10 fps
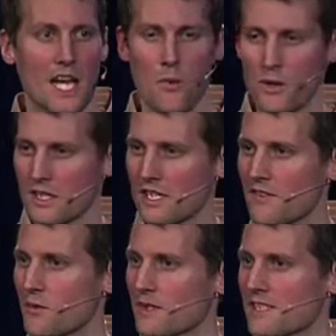And we were
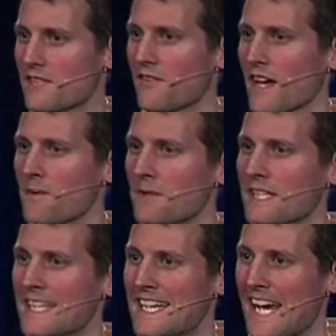living with this
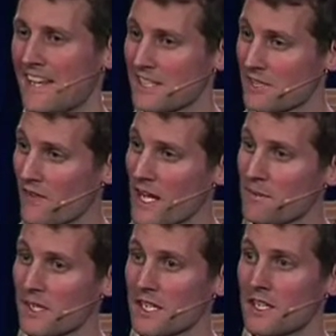family. And this
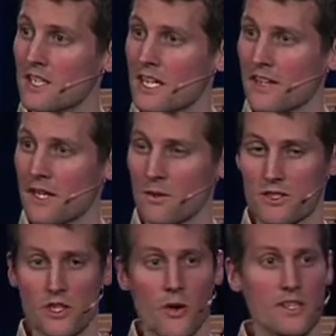family, they were
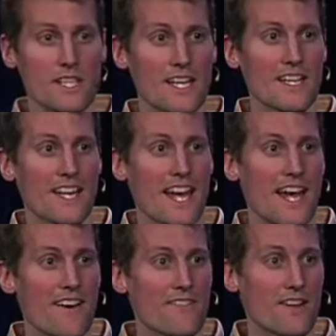so excited to
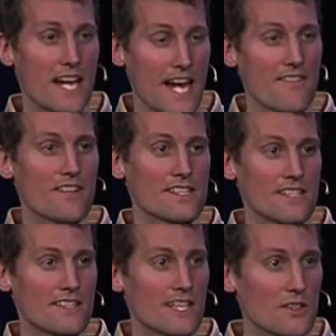have us
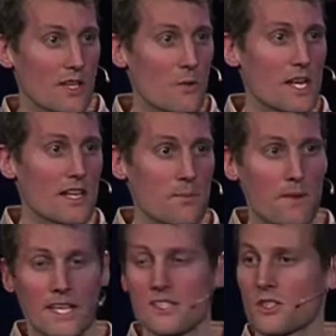that they wanted to
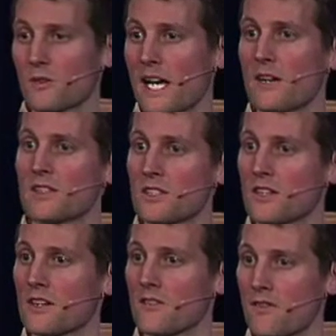bring us around to
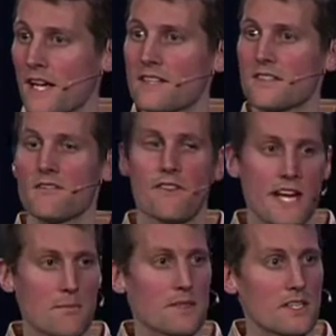their friends and
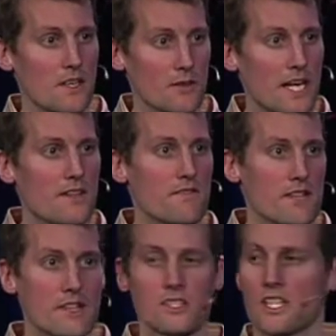family around the
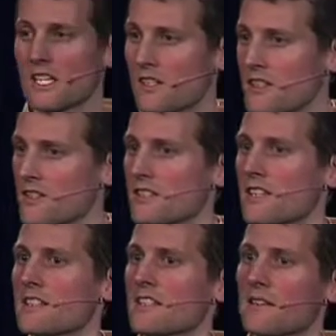village and introduce us.